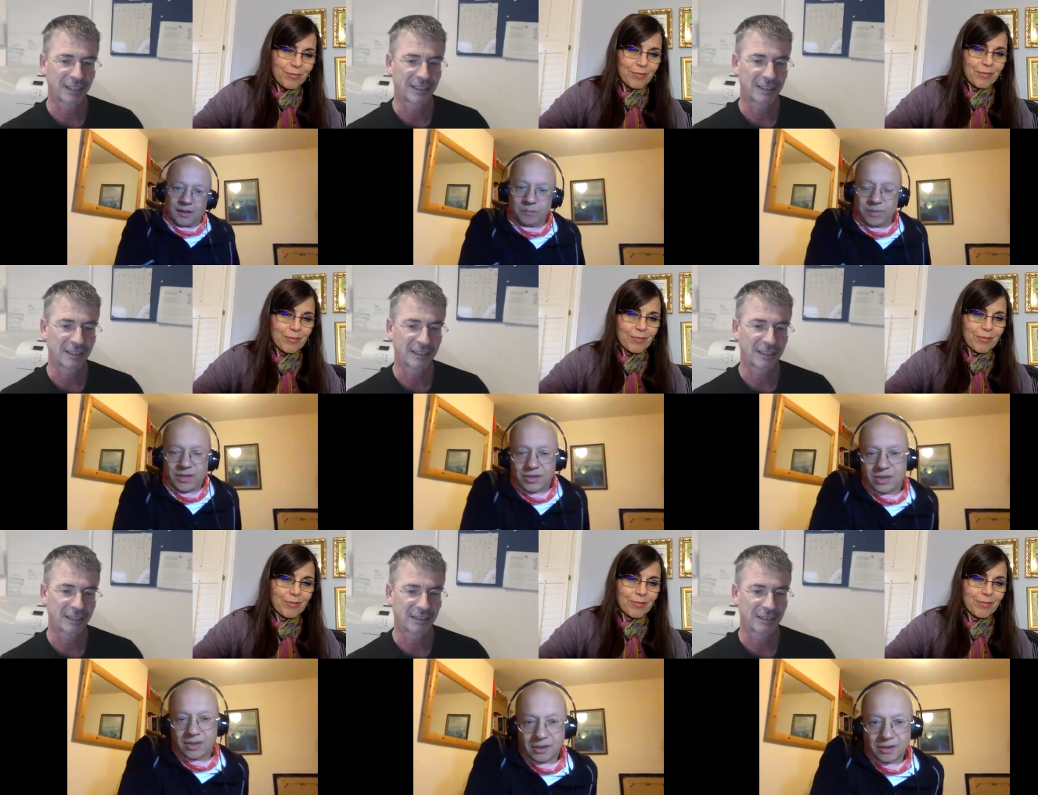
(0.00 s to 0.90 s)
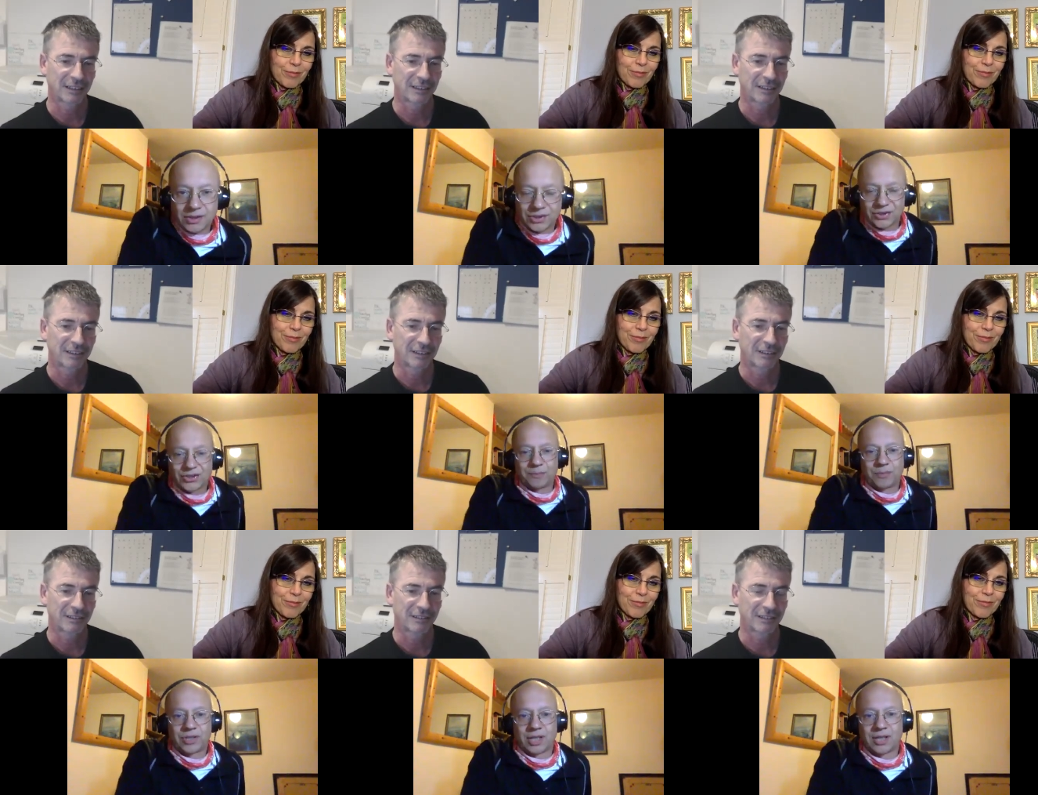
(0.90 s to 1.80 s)
Speaker 1: because the Yoga Sutra
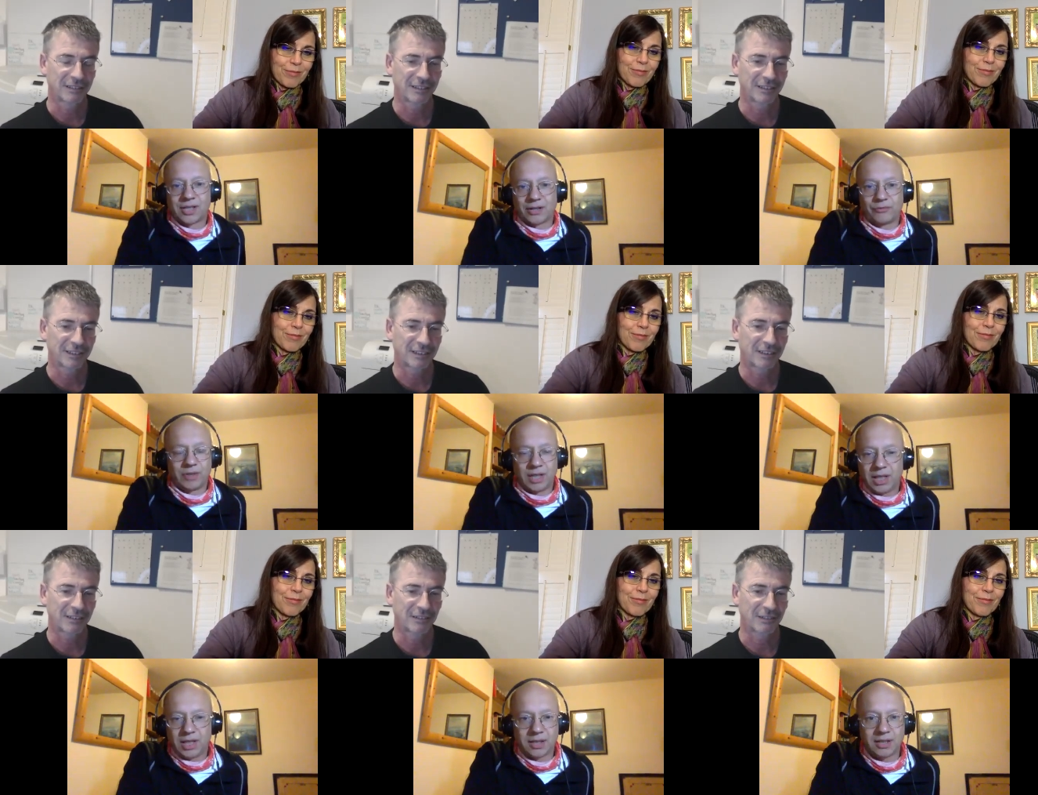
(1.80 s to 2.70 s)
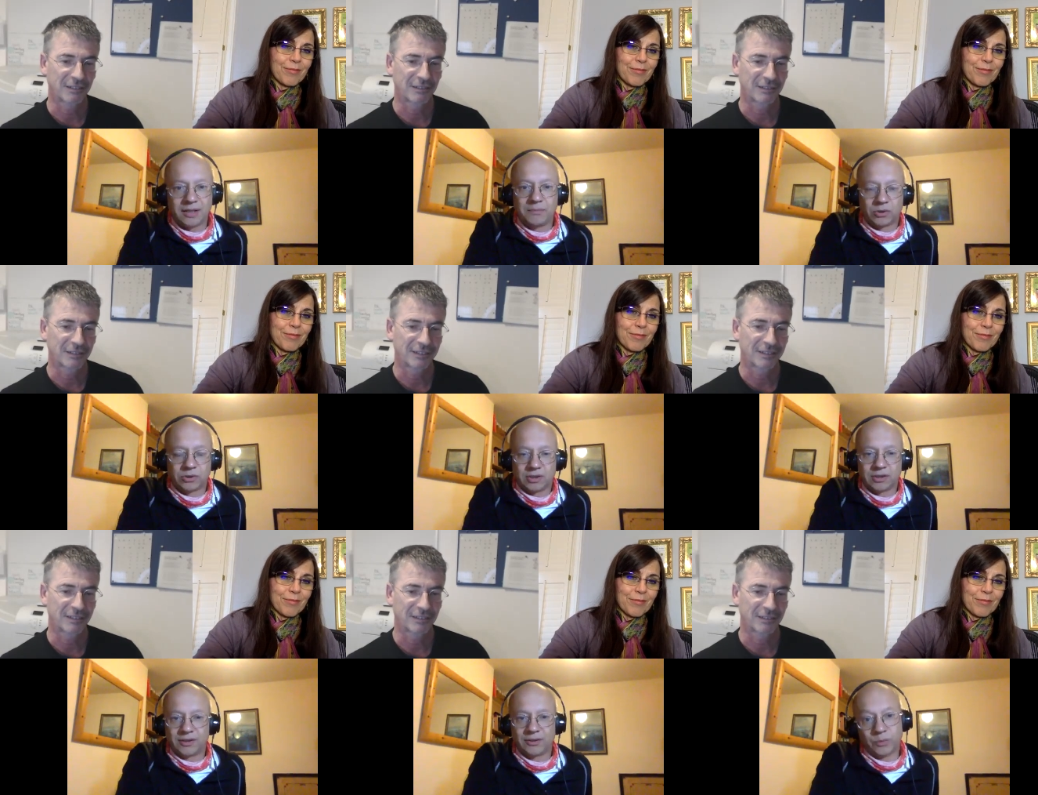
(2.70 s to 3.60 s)
presents a really clear
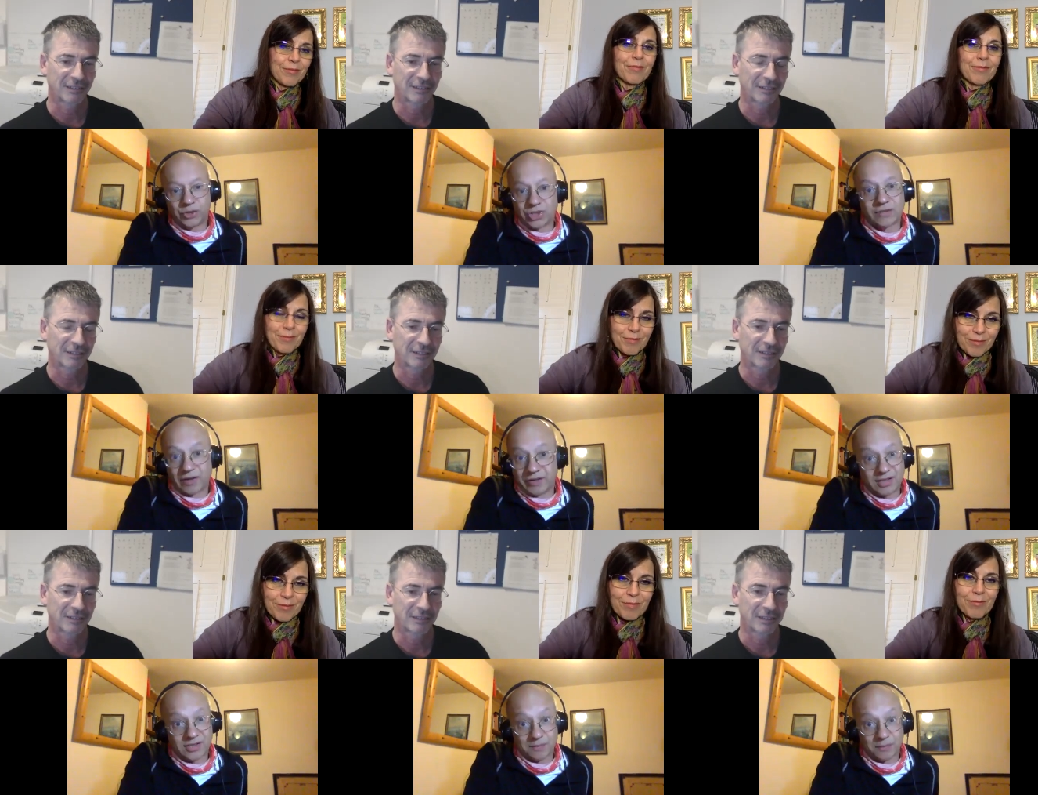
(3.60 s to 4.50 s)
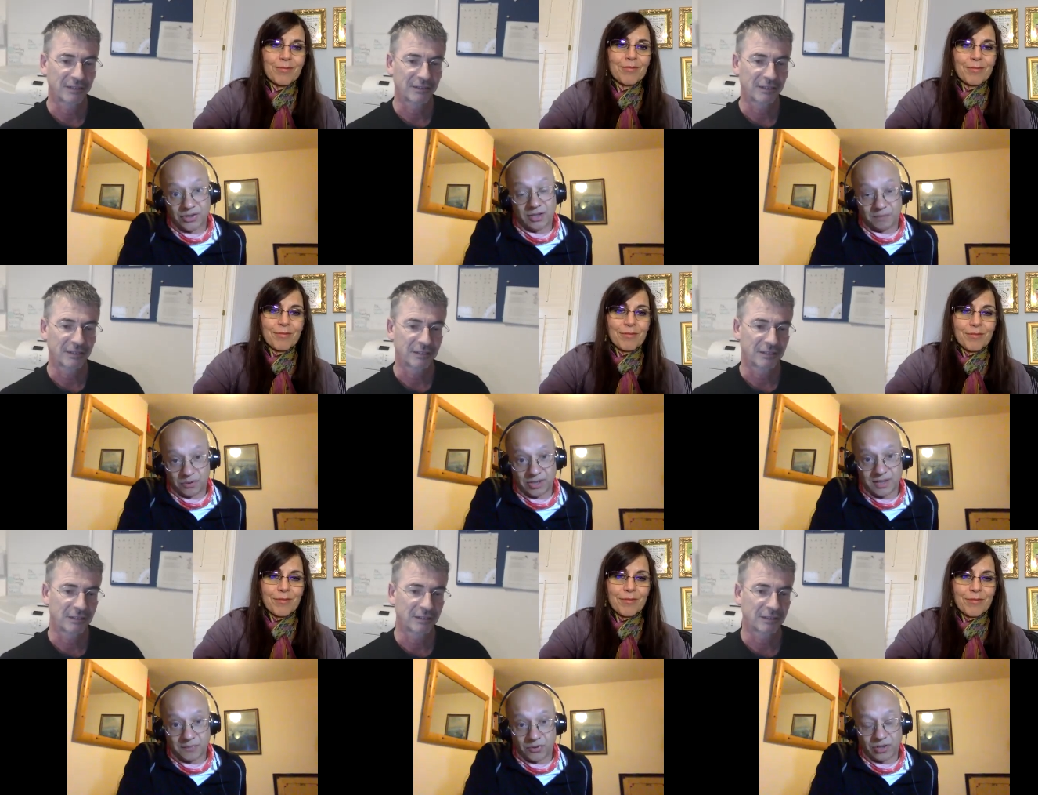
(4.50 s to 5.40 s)
model, which is very similar to the
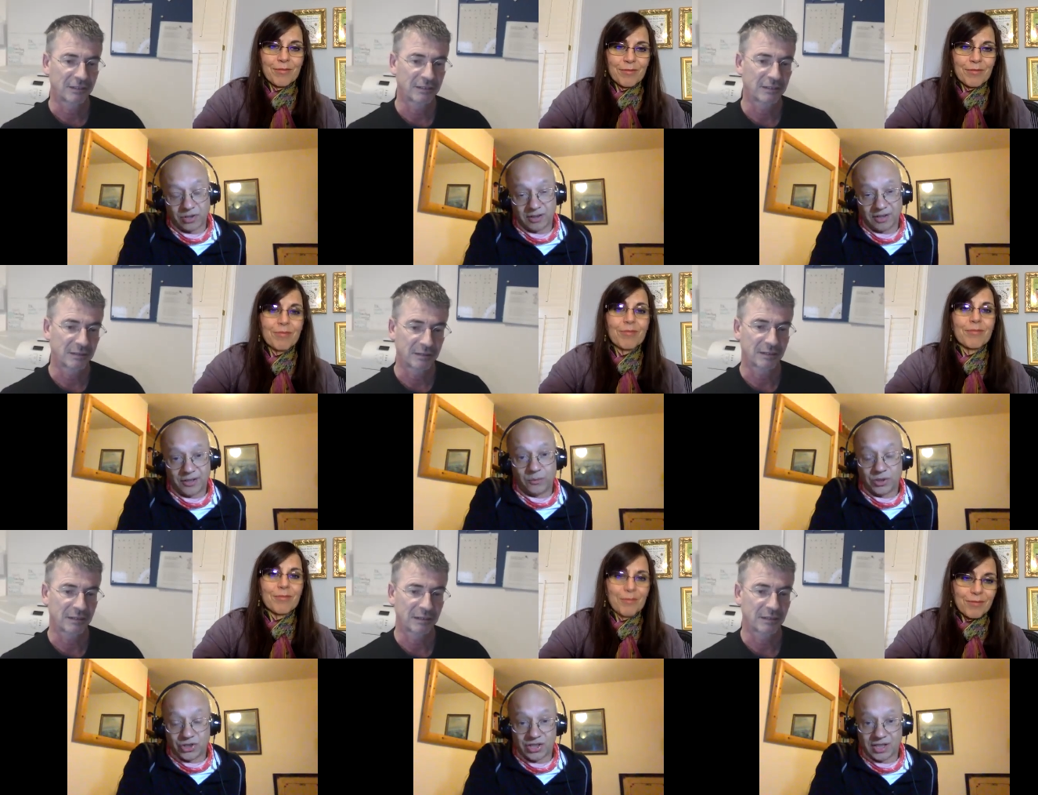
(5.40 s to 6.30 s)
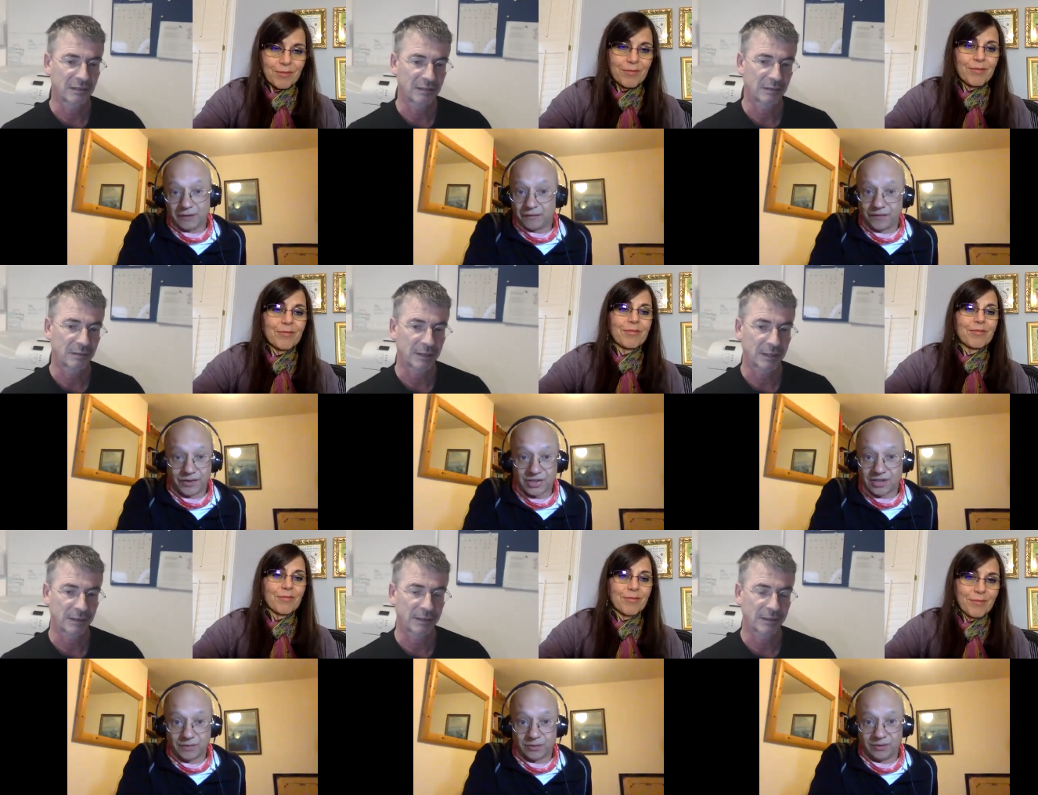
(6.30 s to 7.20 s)
Buddhist model, which is that first
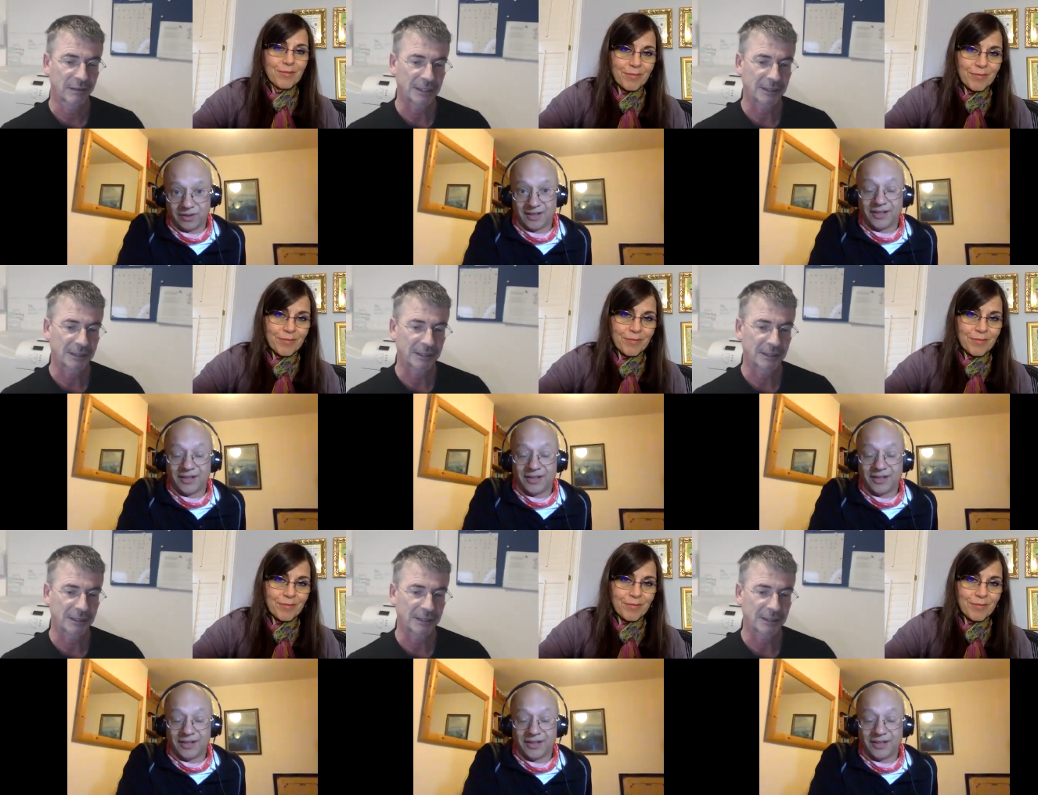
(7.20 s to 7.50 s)
of all,